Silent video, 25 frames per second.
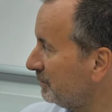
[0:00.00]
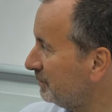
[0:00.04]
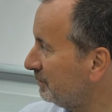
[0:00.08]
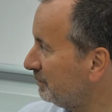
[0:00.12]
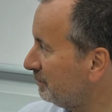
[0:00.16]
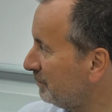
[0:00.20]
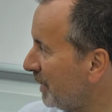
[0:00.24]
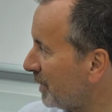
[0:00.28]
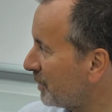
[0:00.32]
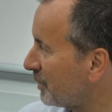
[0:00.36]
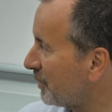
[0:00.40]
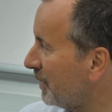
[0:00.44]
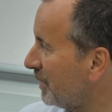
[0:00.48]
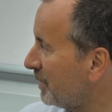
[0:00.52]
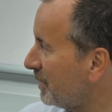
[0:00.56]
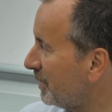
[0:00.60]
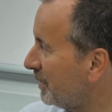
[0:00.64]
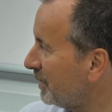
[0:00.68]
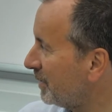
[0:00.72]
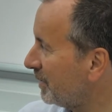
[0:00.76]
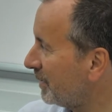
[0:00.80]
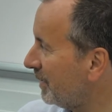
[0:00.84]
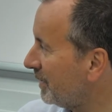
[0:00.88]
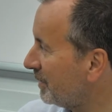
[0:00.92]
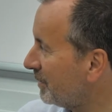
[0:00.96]
much greater
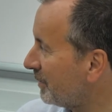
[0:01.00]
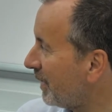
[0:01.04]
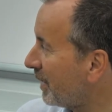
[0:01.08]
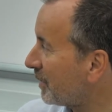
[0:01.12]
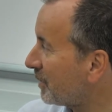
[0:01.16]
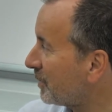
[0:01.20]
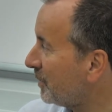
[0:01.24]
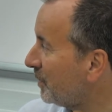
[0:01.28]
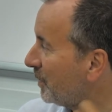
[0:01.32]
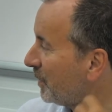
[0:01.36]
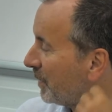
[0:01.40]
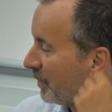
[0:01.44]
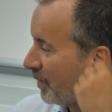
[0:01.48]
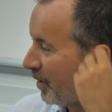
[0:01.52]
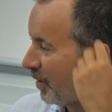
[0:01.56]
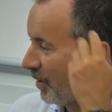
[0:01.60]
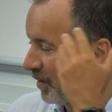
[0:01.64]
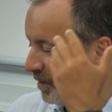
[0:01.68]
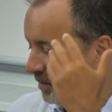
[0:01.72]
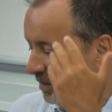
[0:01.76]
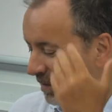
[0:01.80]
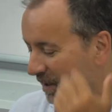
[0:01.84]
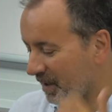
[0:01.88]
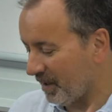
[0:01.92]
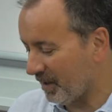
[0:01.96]
interaction with
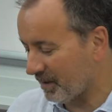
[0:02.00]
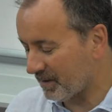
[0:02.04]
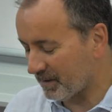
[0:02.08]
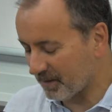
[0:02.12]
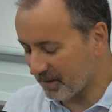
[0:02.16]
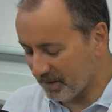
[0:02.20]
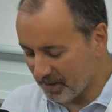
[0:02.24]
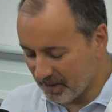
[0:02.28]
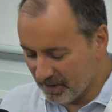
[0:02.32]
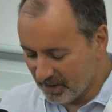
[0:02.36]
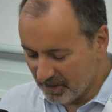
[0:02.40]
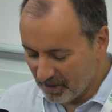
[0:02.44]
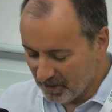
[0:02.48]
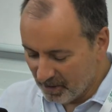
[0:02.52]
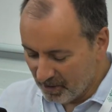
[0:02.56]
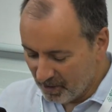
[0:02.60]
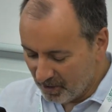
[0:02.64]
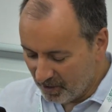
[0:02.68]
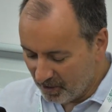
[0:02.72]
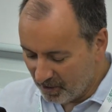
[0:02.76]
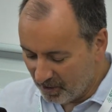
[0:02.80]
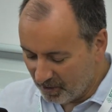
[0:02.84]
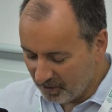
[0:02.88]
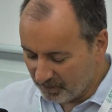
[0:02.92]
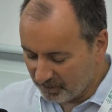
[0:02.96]
other parts
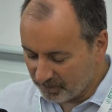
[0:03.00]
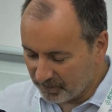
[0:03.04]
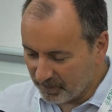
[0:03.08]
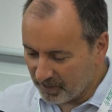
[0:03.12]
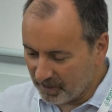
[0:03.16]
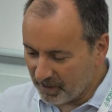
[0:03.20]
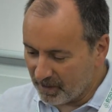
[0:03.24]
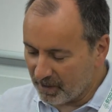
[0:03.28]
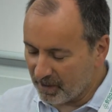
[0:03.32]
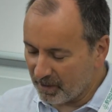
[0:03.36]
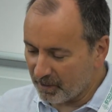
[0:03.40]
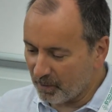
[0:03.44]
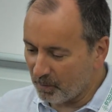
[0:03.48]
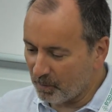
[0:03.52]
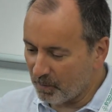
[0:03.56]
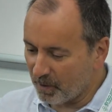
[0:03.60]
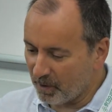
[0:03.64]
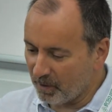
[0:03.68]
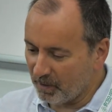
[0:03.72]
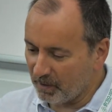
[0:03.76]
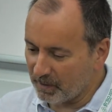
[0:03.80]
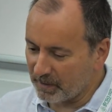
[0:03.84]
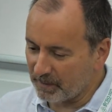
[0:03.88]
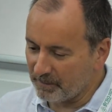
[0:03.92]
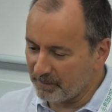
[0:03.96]
of the
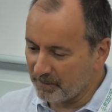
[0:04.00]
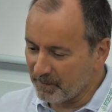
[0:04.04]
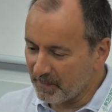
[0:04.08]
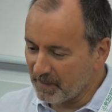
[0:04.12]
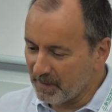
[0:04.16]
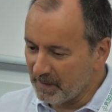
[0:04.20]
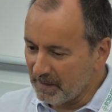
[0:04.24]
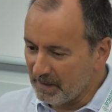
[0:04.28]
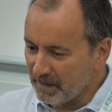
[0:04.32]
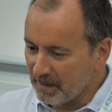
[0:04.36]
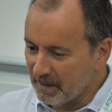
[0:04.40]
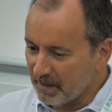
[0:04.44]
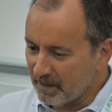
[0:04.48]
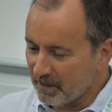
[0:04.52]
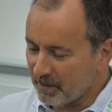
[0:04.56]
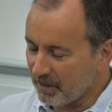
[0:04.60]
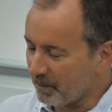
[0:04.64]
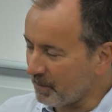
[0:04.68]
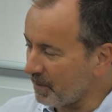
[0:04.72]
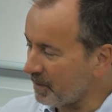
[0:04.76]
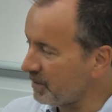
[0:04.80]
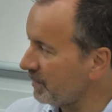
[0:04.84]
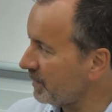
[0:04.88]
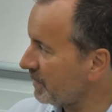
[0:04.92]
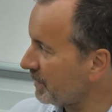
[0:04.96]
world. So the
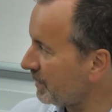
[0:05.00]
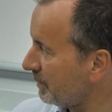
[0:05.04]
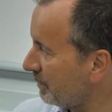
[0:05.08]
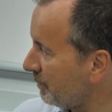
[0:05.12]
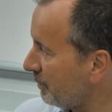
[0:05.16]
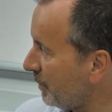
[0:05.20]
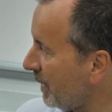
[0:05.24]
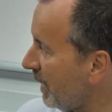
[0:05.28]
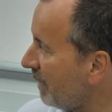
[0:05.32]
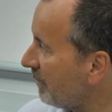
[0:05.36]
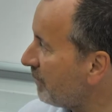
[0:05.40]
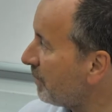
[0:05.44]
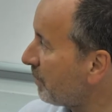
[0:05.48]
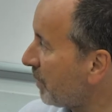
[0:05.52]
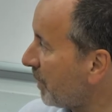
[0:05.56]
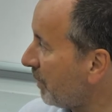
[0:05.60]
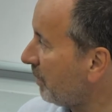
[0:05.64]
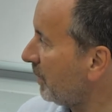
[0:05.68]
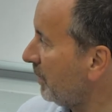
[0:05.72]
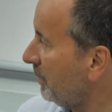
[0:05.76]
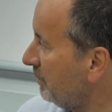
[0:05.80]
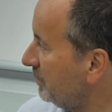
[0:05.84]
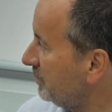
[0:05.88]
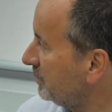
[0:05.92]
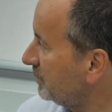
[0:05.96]
question is, we have a
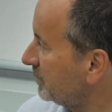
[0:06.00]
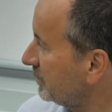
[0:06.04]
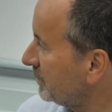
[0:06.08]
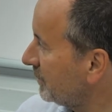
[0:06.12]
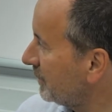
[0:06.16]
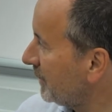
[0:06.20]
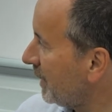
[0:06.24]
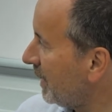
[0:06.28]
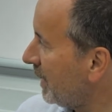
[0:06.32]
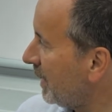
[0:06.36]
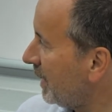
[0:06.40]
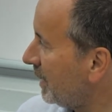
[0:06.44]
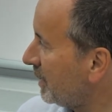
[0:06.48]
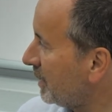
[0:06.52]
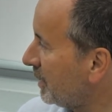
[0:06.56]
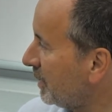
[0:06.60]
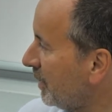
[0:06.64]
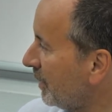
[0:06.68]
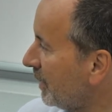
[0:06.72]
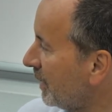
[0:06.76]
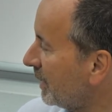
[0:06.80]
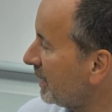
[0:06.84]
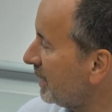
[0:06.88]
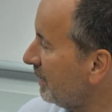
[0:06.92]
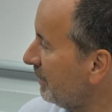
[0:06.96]
problem, and
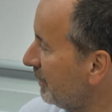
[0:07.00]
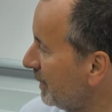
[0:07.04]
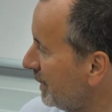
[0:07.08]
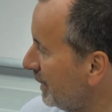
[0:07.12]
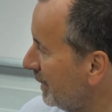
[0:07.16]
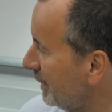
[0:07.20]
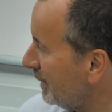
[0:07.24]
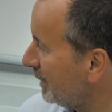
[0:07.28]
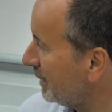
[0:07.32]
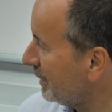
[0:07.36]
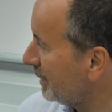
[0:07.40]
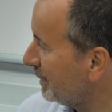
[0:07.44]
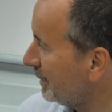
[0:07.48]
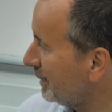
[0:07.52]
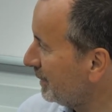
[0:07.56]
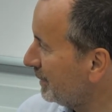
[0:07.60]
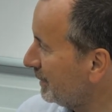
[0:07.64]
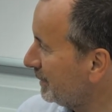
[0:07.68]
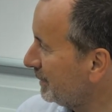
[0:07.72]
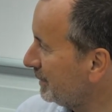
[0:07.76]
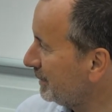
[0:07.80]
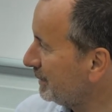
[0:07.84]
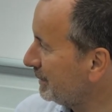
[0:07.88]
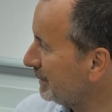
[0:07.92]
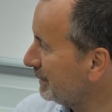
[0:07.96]
connectivity
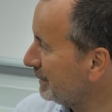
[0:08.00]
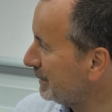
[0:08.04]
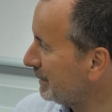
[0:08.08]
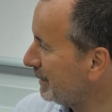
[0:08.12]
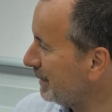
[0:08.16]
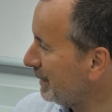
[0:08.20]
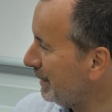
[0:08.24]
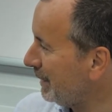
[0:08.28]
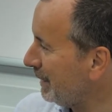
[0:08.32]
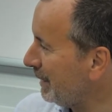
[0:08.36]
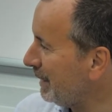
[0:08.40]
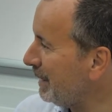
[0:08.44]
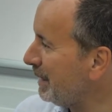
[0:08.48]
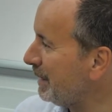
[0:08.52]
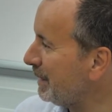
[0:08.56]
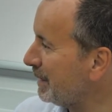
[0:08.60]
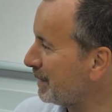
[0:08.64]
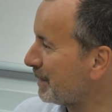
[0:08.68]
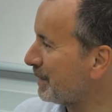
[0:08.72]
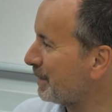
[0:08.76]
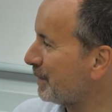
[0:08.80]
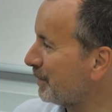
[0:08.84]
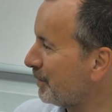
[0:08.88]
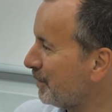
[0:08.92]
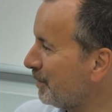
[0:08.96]

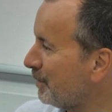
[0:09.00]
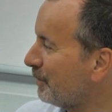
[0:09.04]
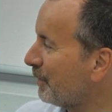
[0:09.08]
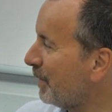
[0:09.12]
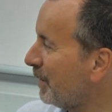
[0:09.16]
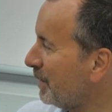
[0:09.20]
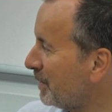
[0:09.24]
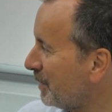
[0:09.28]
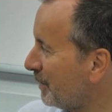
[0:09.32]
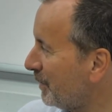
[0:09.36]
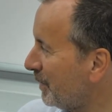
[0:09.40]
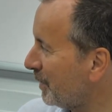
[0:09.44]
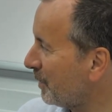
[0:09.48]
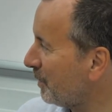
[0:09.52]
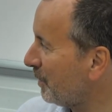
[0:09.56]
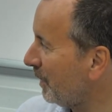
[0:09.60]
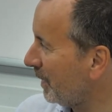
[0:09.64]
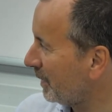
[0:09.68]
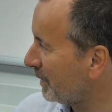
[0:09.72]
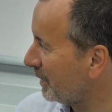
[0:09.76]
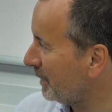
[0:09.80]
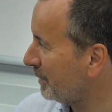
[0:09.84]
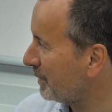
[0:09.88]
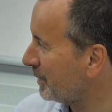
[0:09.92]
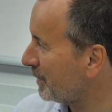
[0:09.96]
leads to greater
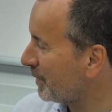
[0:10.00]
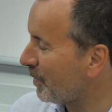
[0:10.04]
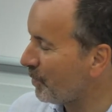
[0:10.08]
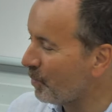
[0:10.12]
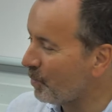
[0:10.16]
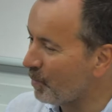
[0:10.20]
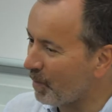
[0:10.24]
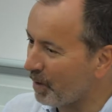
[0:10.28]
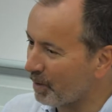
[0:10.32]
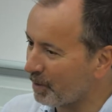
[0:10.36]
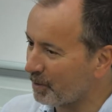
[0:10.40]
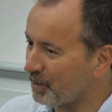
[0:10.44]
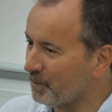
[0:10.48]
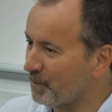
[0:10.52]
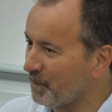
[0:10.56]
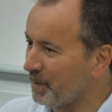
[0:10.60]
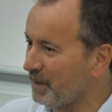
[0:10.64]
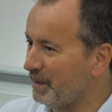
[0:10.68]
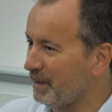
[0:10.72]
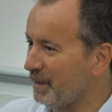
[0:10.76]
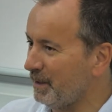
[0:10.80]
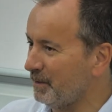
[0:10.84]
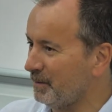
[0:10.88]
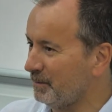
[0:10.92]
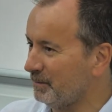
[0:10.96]
inequality. So what do we
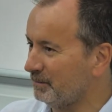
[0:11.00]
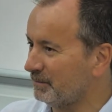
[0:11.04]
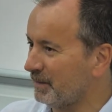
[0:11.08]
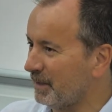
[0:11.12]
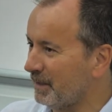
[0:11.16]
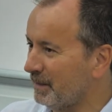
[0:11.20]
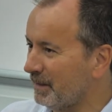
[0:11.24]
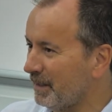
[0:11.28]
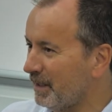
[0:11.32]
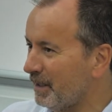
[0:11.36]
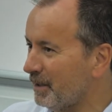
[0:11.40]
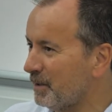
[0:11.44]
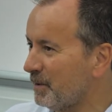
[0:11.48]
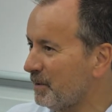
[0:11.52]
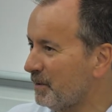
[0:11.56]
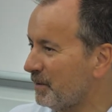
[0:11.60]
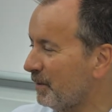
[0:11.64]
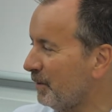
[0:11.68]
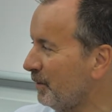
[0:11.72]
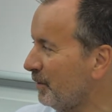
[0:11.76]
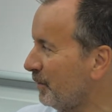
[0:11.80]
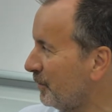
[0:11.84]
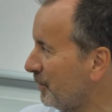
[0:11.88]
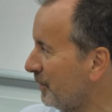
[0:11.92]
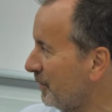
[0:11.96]
deal? And there are two
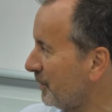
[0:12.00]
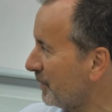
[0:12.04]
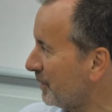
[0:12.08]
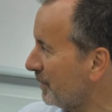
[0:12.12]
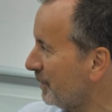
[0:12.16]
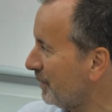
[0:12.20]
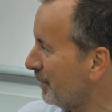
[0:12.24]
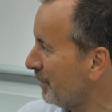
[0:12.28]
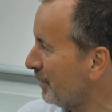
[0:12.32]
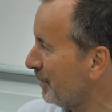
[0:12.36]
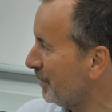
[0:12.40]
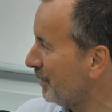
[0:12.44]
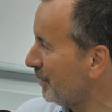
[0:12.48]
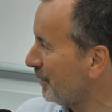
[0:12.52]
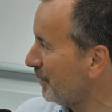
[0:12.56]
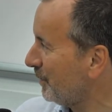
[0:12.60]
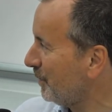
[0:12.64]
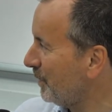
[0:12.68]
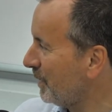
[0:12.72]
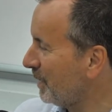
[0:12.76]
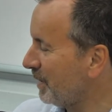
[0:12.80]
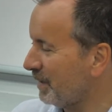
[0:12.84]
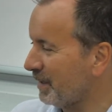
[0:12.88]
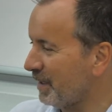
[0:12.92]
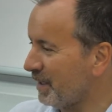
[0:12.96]
solutions.
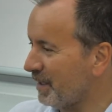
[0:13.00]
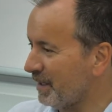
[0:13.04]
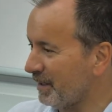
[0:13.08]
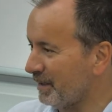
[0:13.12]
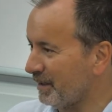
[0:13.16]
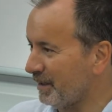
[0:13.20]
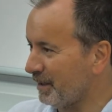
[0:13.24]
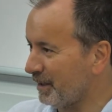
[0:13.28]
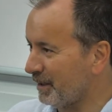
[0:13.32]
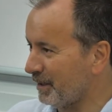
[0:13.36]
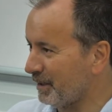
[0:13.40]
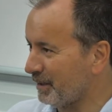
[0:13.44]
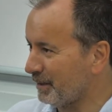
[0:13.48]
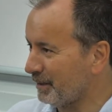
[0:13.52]
We can either